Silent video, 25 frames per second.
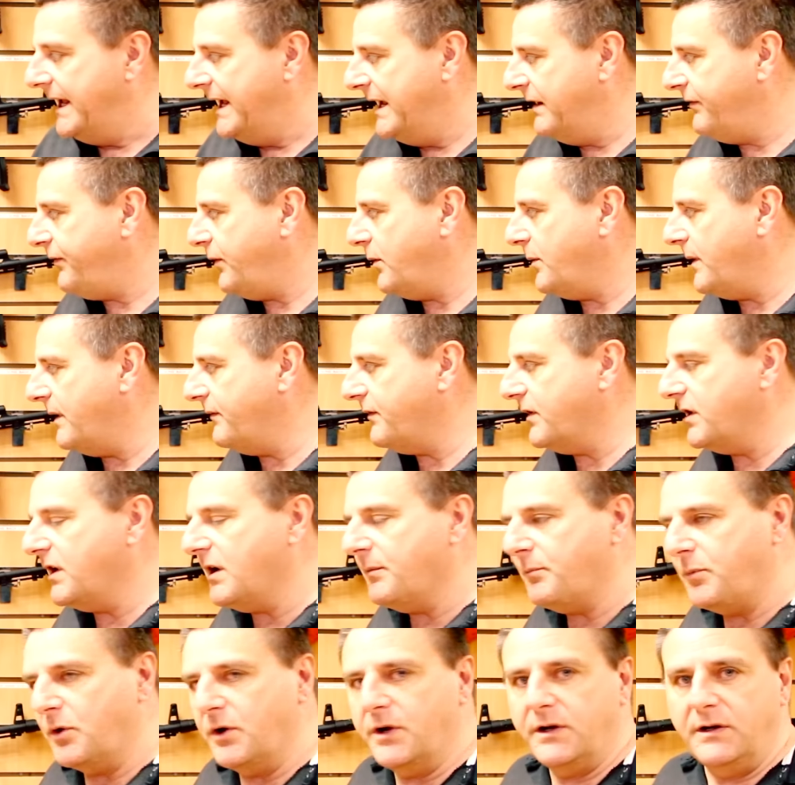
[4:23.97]
If, however,
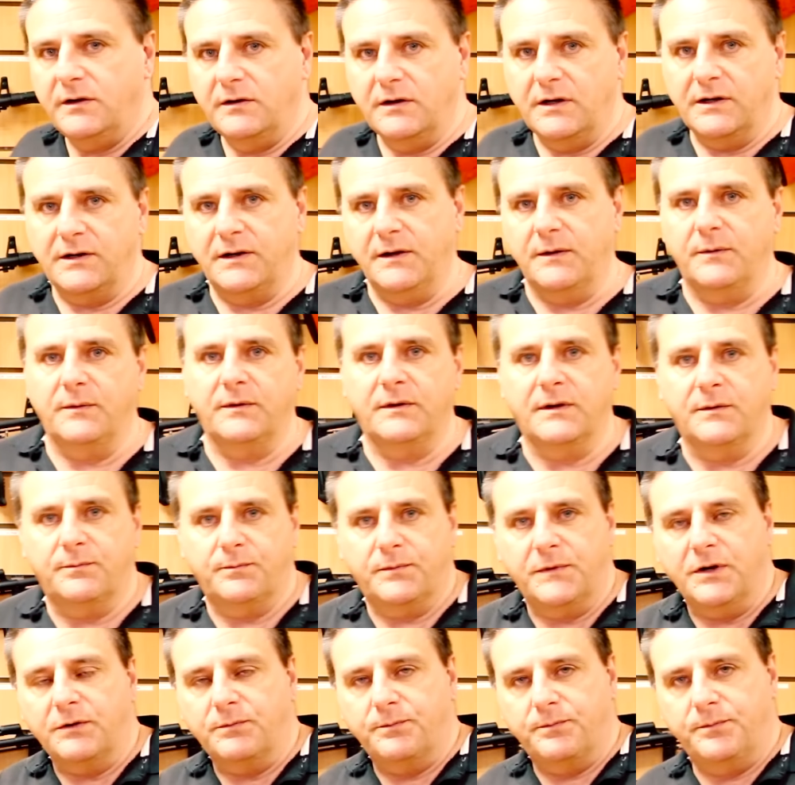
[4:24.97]
you're buying the, the,
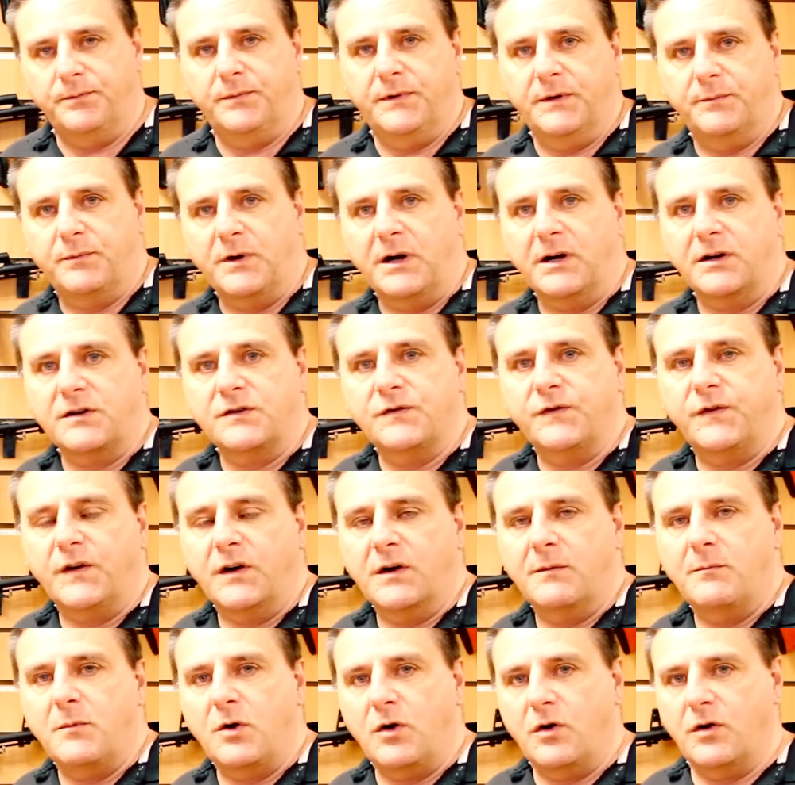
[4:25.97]
the, the, products
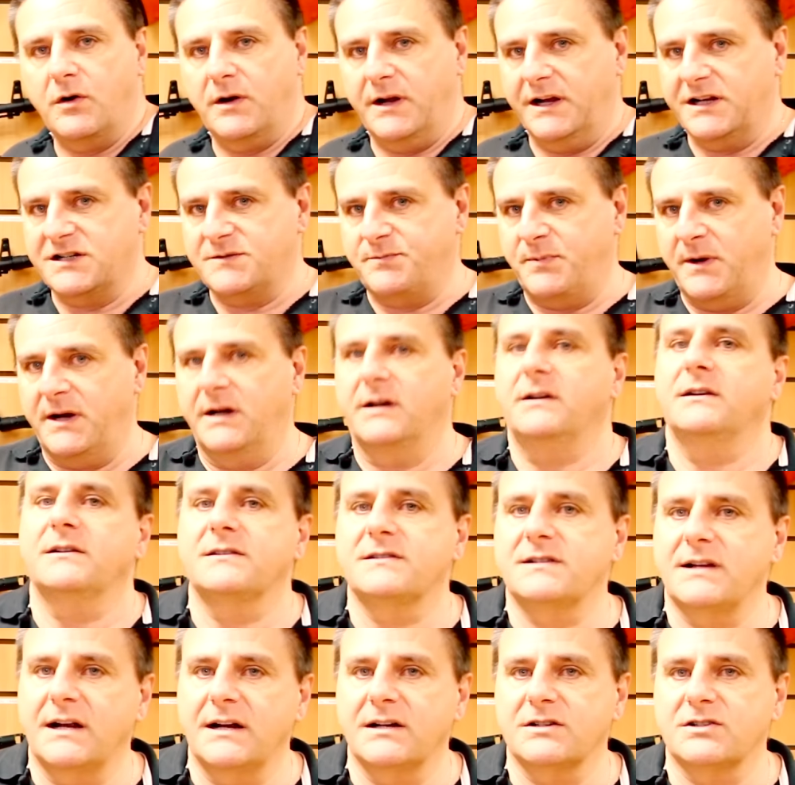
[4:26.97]
for a more
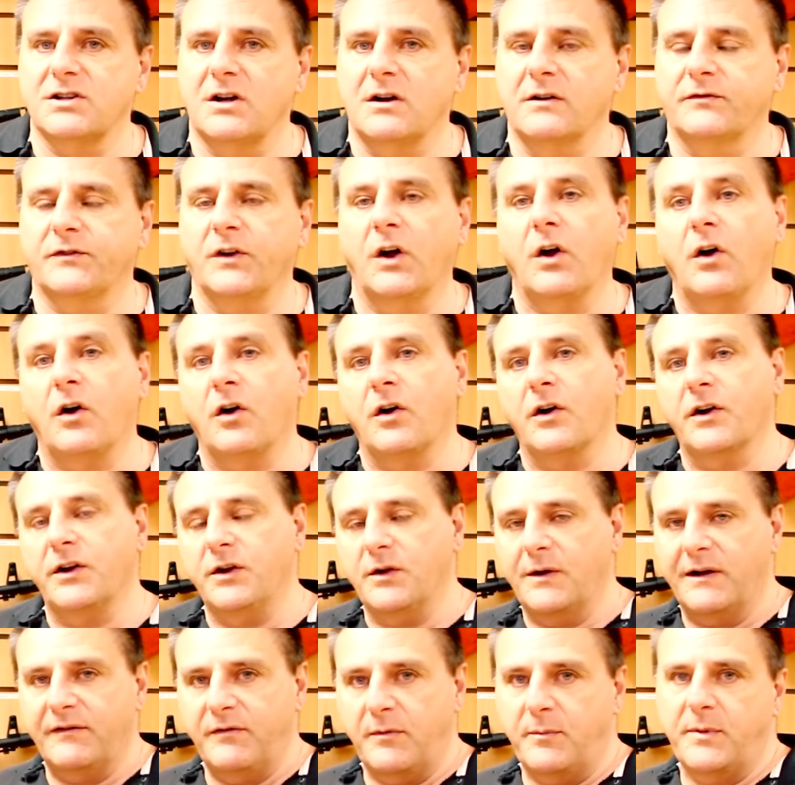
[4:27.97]
experienced airsofter or
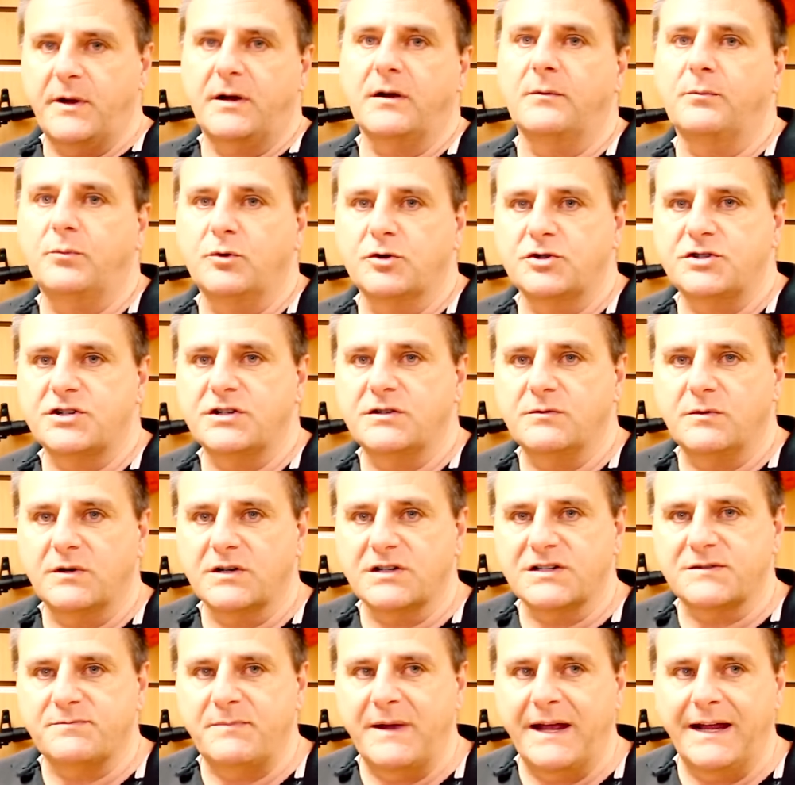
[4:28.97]
you have a bigger budget you
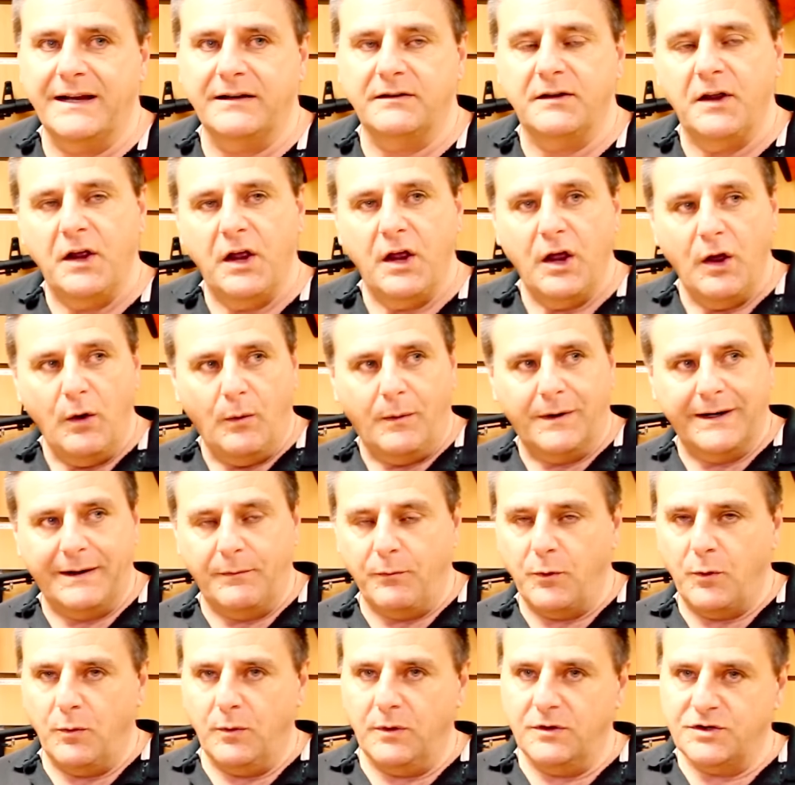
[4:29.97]
want to spend, well,
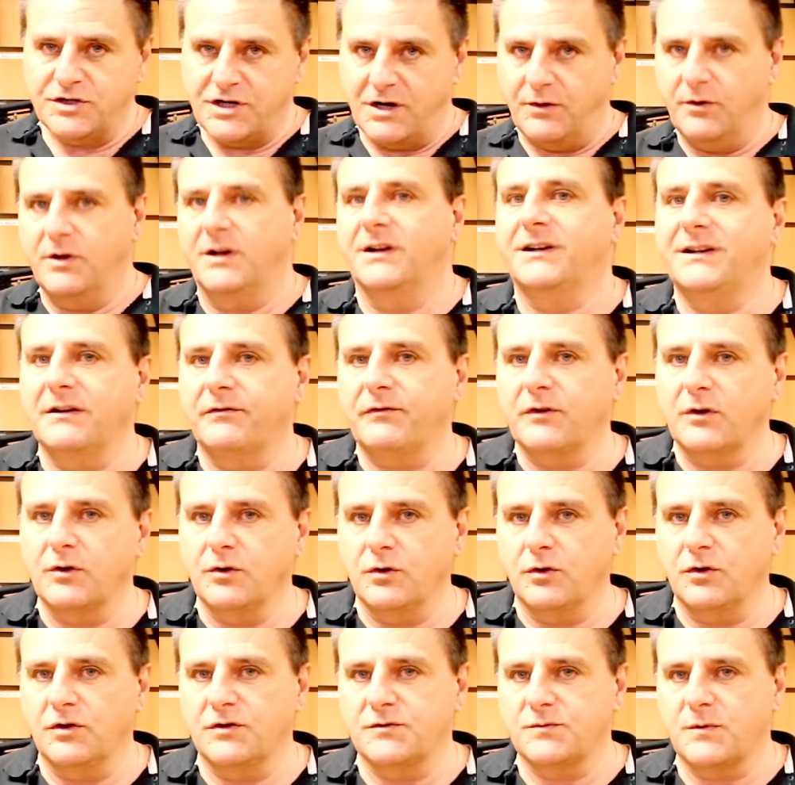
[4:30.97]
then we will show you
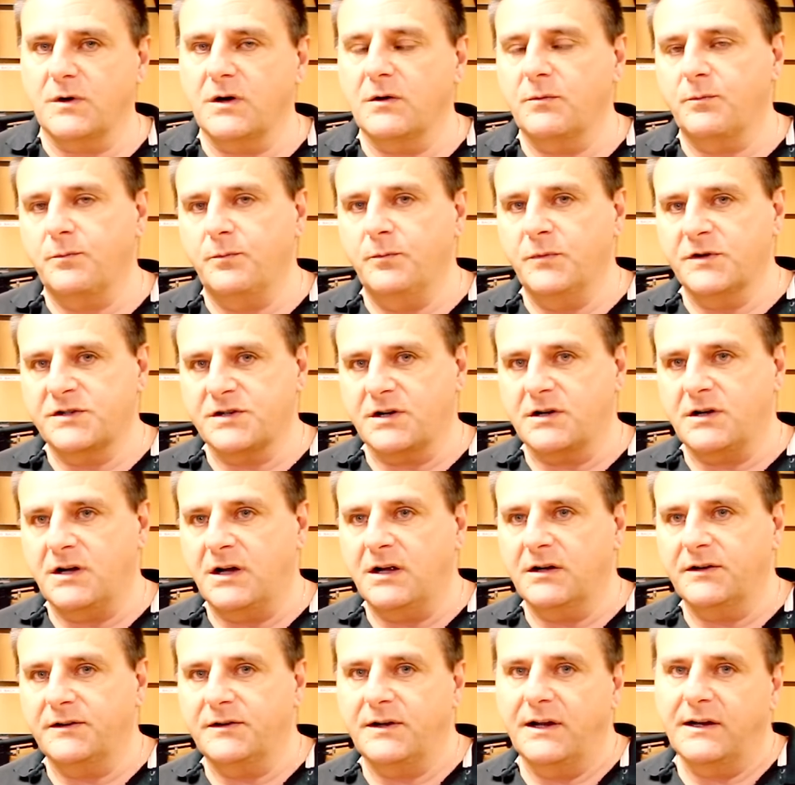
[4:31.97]
different guns which are
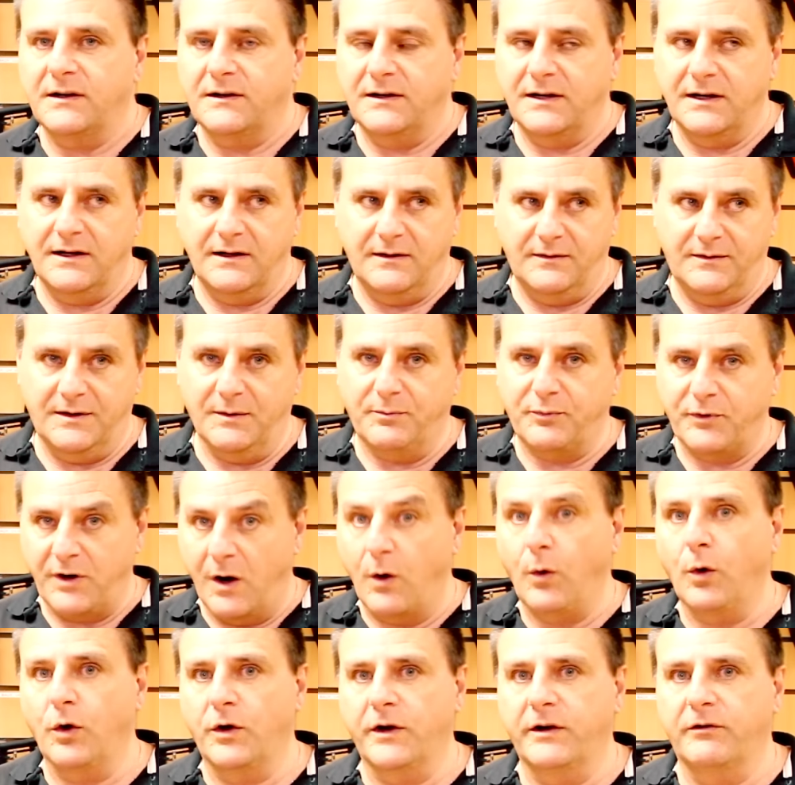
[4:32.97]
called the, the, the
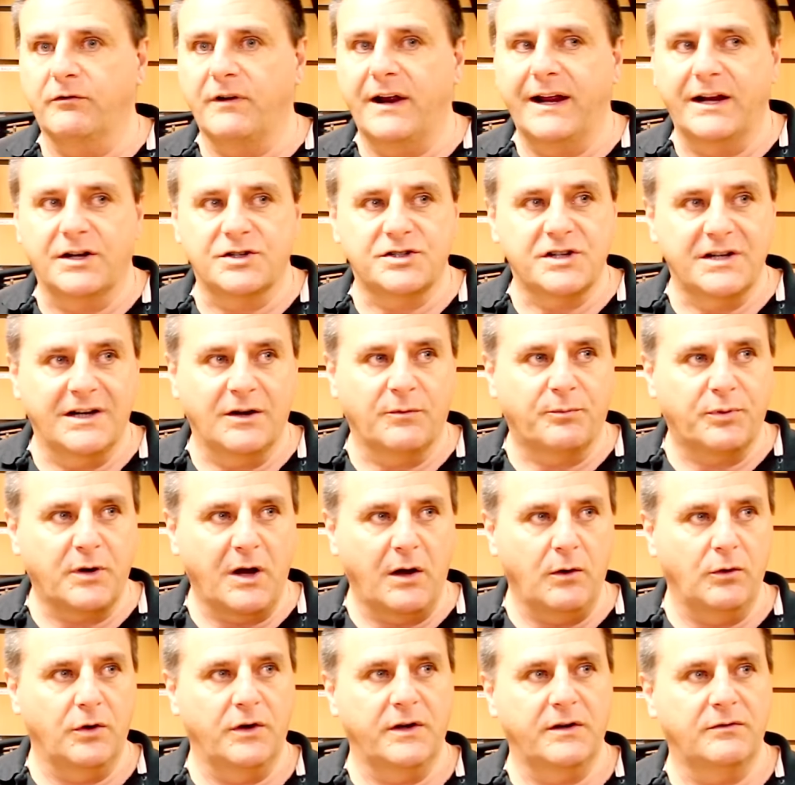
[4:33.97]
Pro Line range. Now,
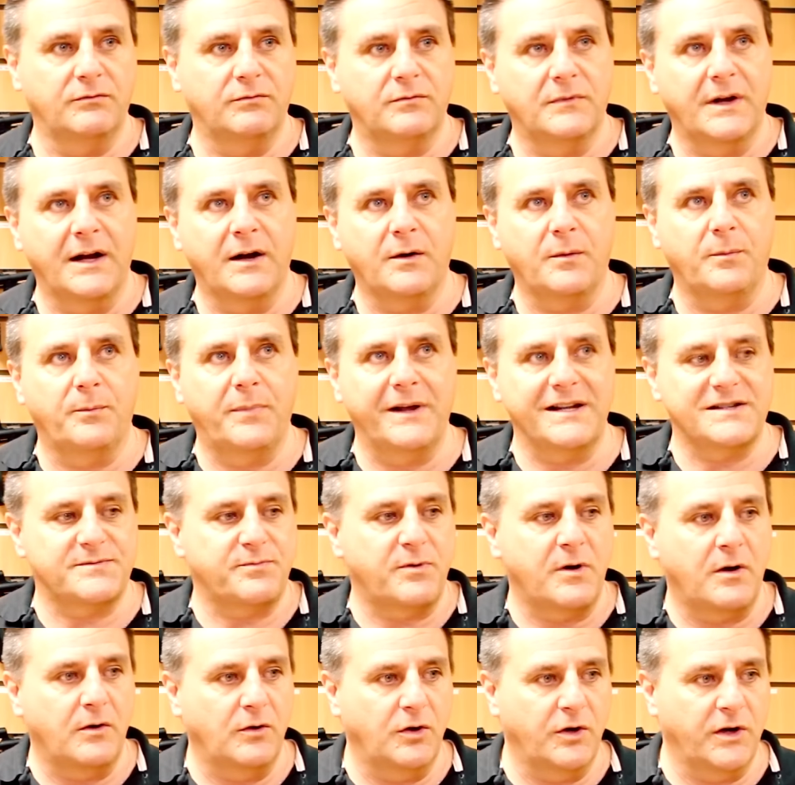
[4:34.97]
Pro Line, our
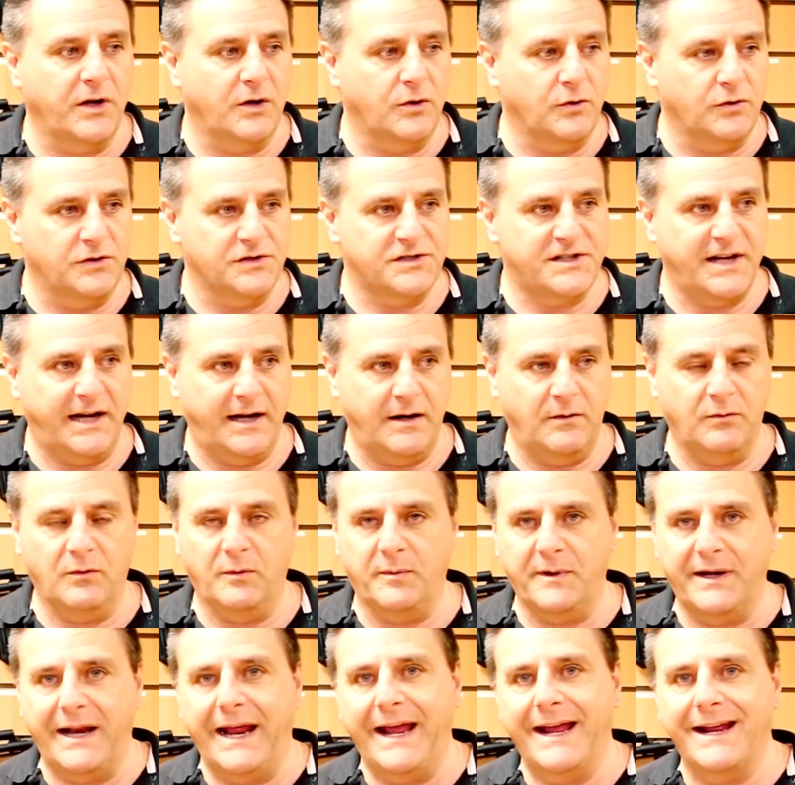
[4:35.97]
best Pro Line guns here
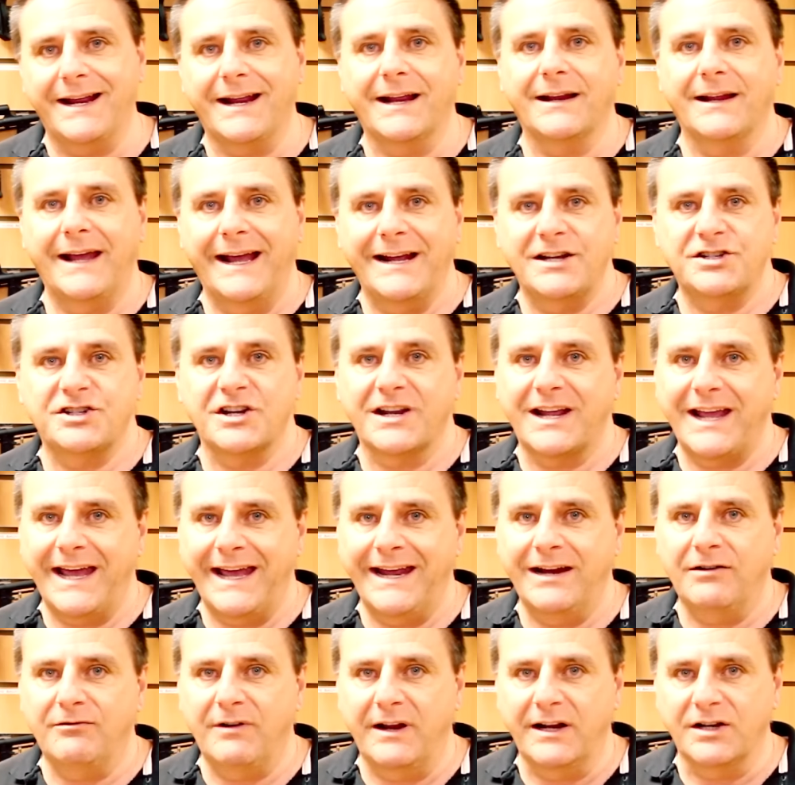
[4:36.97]
will be the
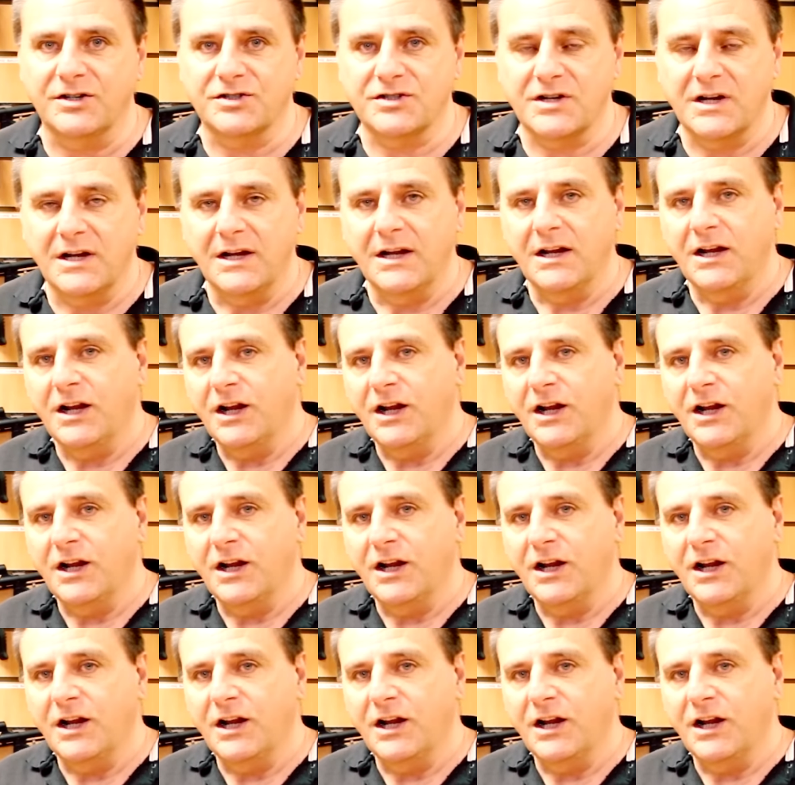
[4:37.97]
H&K range.